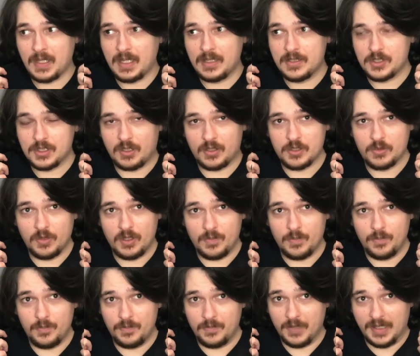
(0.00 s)
Starts
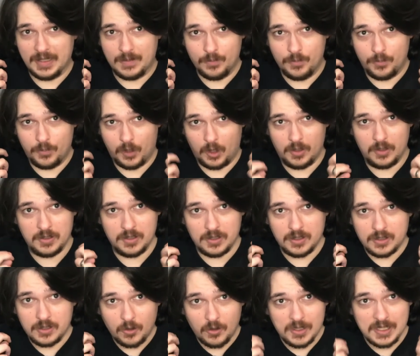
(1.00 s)
with like burnt
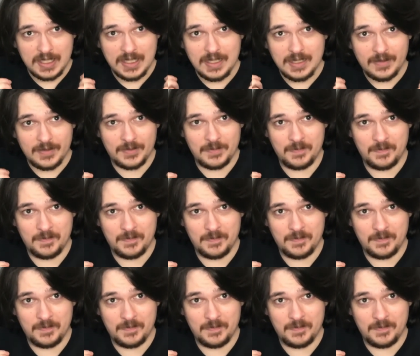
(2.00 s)
tortilla,